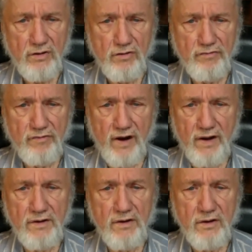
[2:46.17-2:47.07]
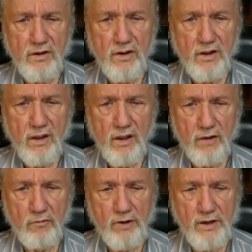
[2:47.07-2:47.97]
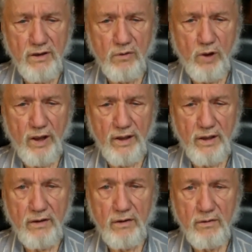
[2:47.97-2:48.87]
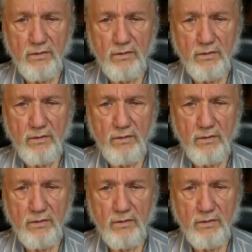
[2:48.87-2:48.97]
to find a real way,